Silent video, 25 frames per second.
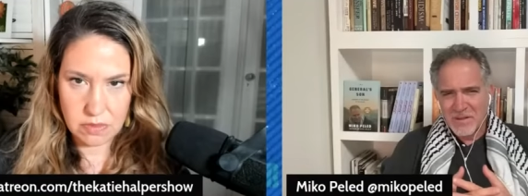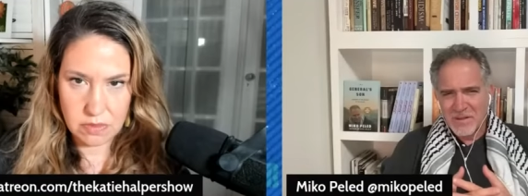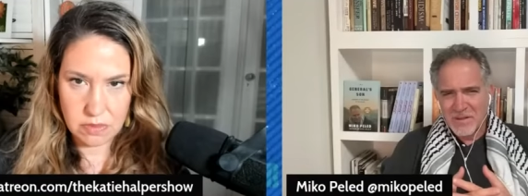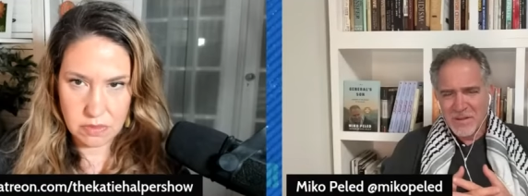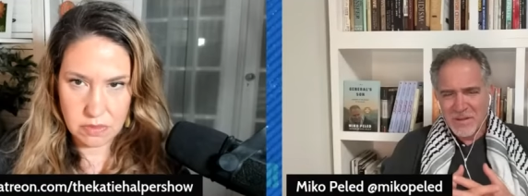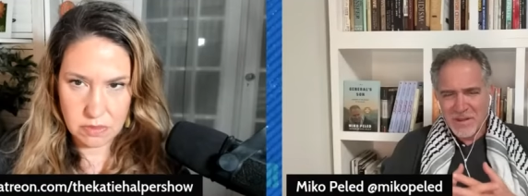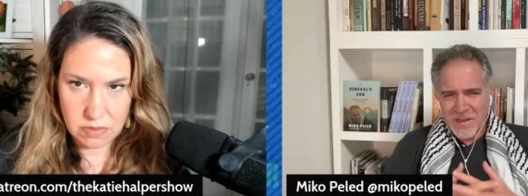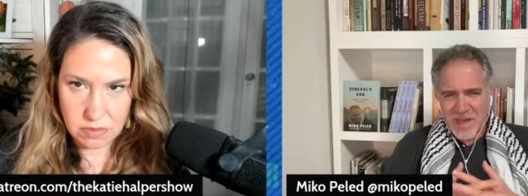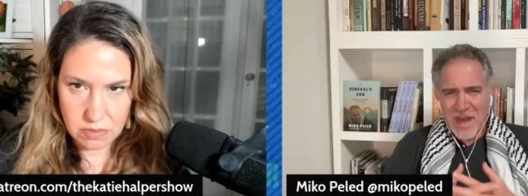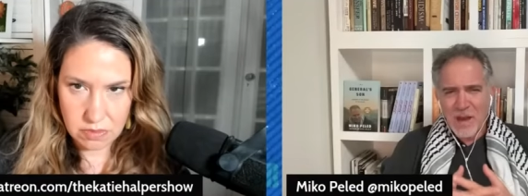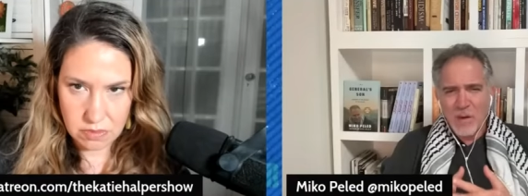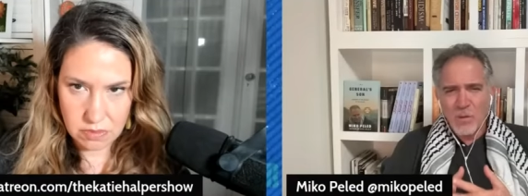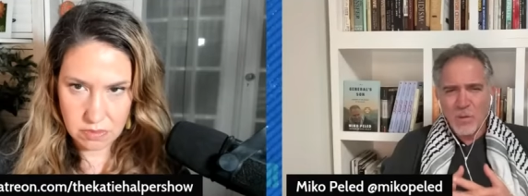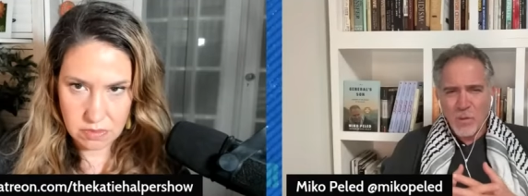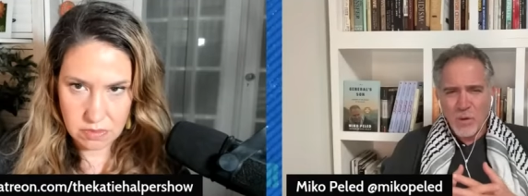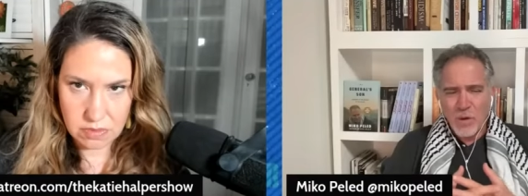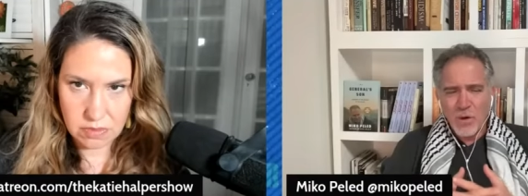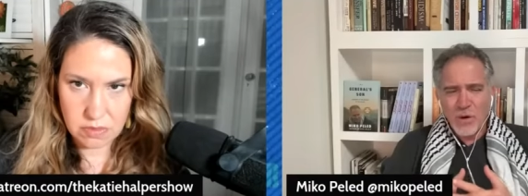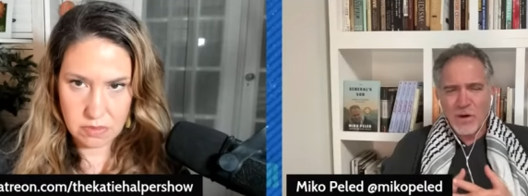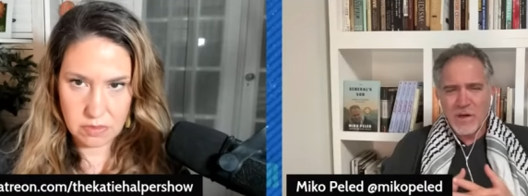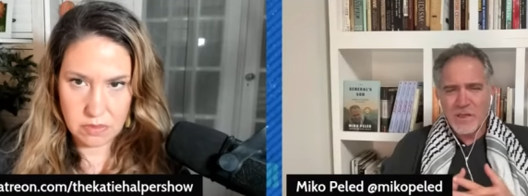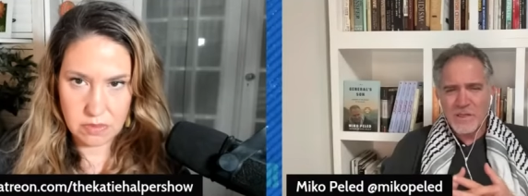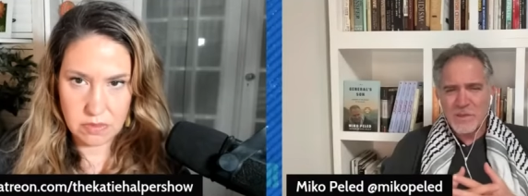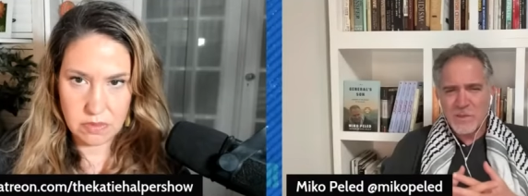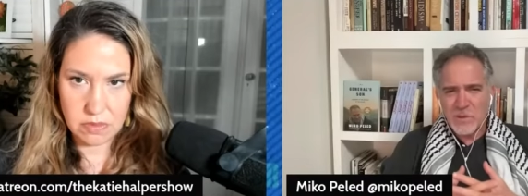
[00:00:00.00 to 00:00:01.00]
Speaker 1: that
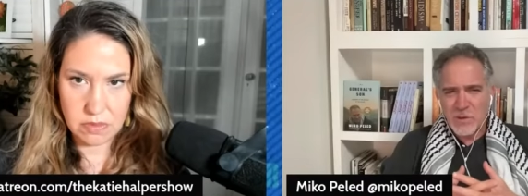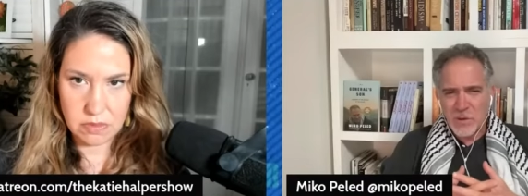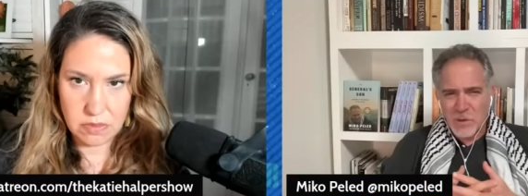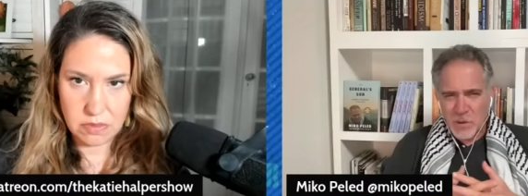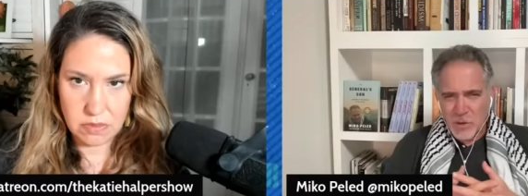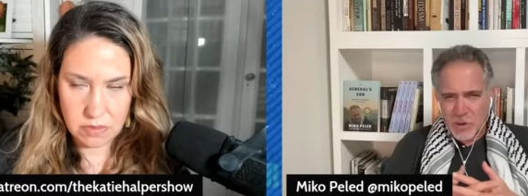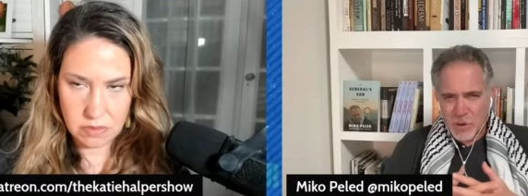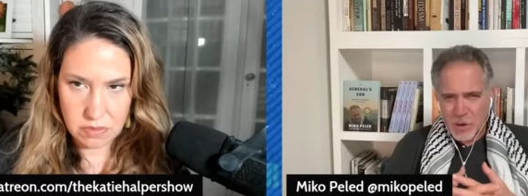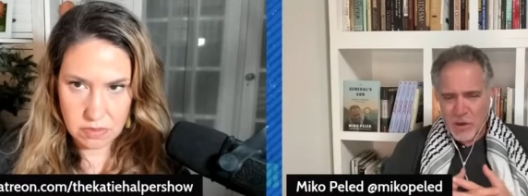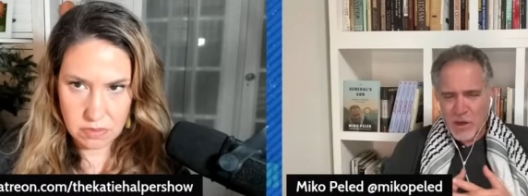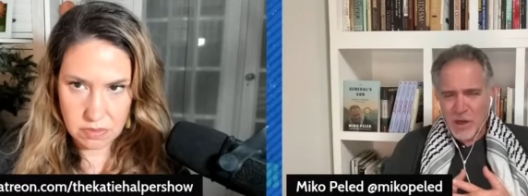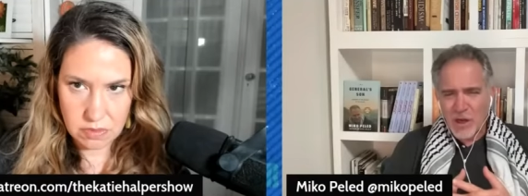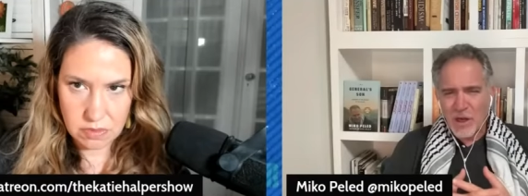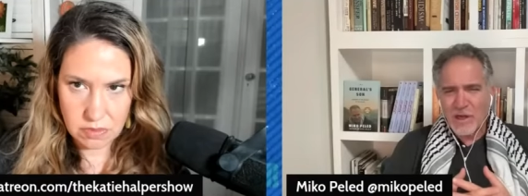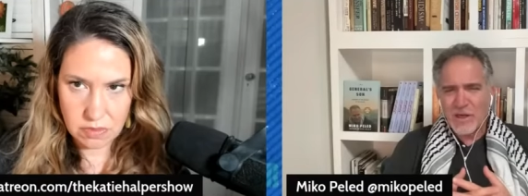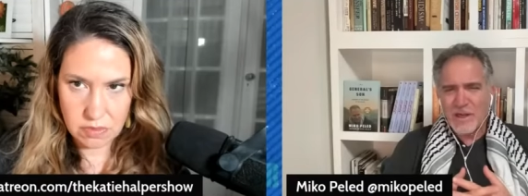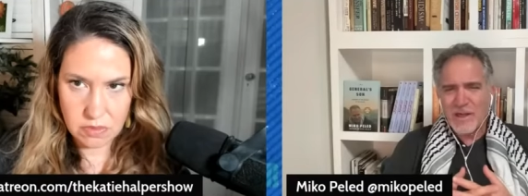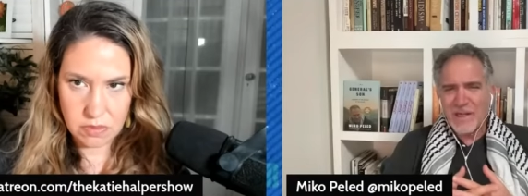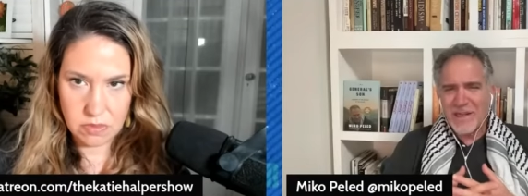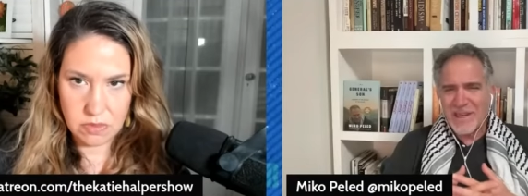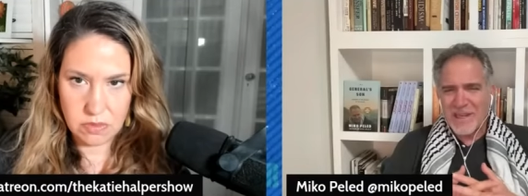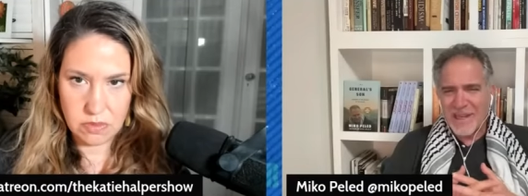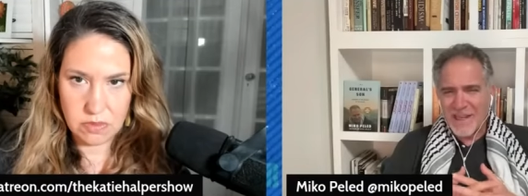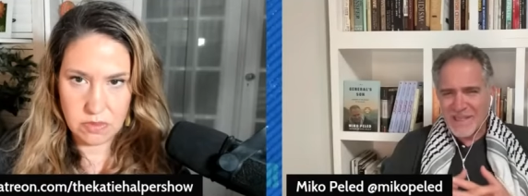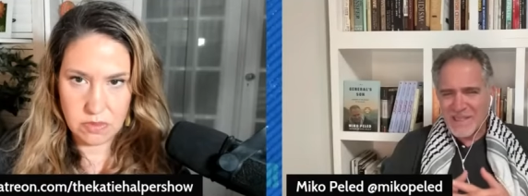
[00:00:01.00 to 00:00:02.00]
war has been going
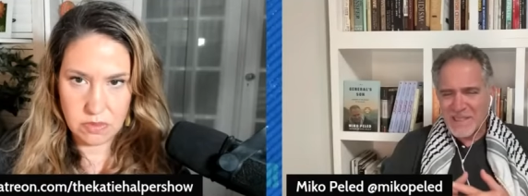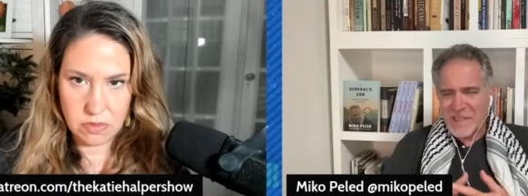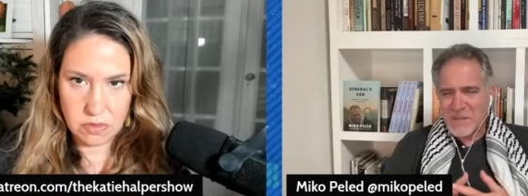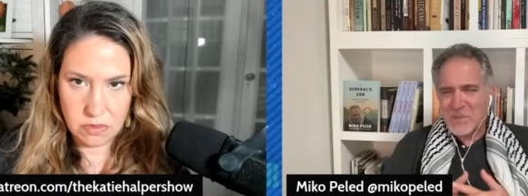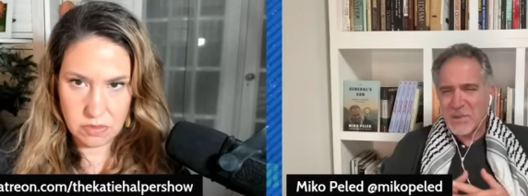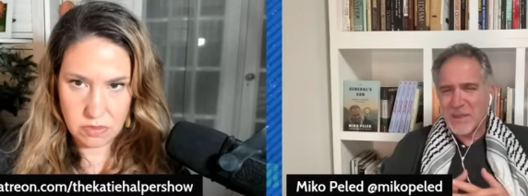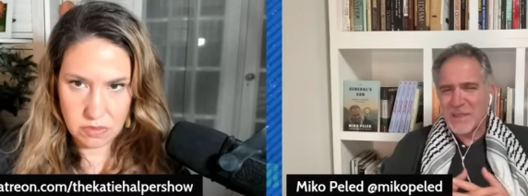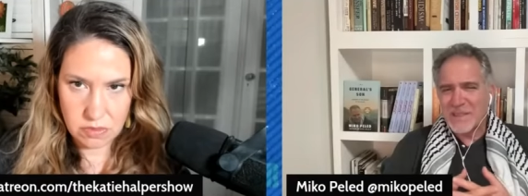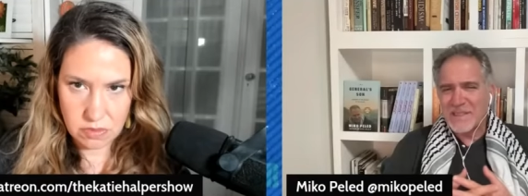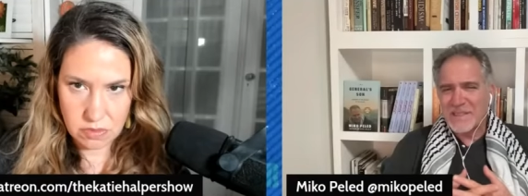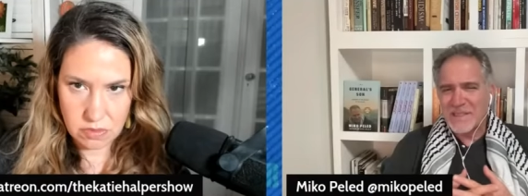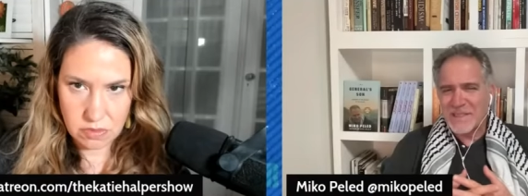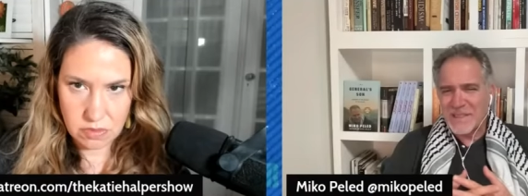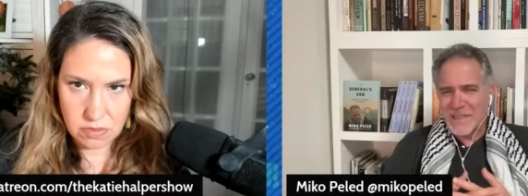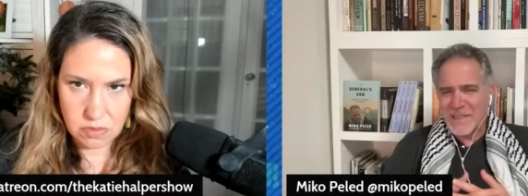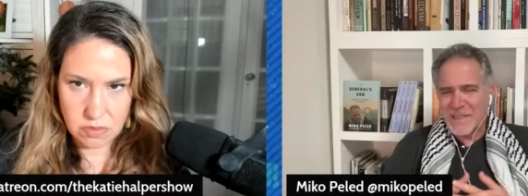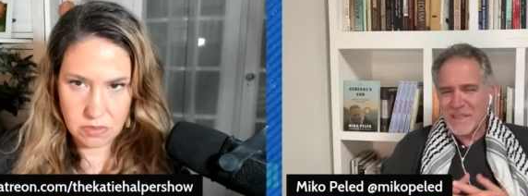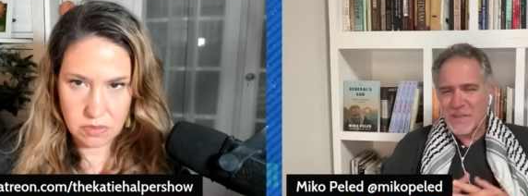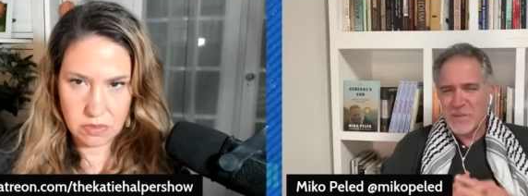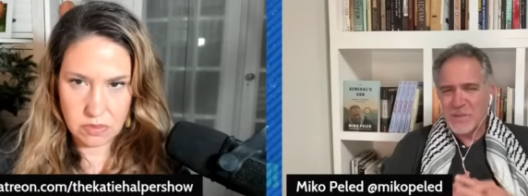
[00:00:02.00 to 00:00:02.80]
on against Palestinians.